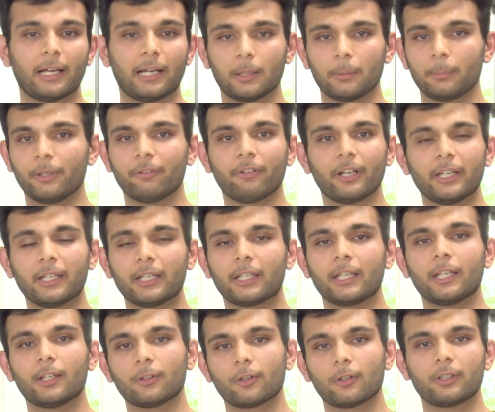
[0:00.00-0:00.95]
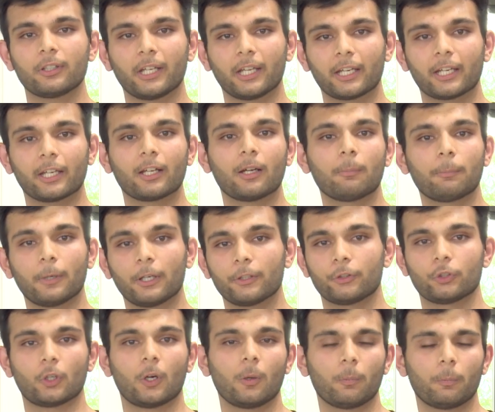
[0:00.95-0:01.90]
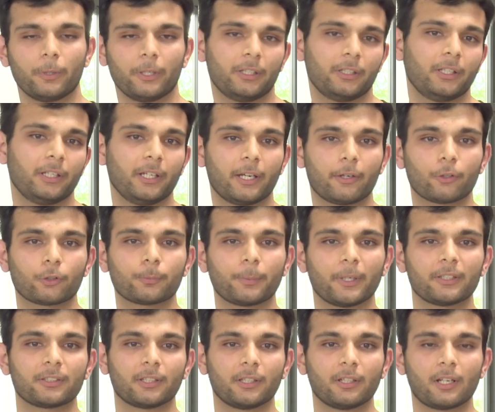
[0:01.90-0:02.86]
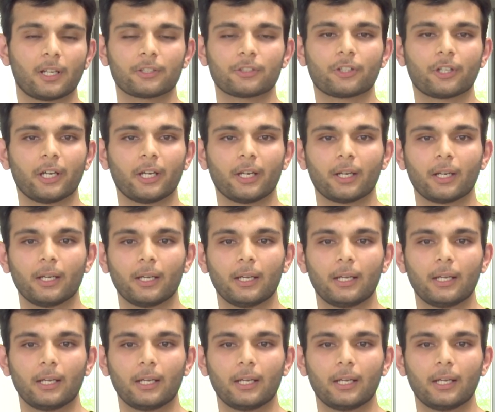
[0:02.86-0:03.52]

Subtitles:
I'll be very keen on taking up a job in the aerospace industry.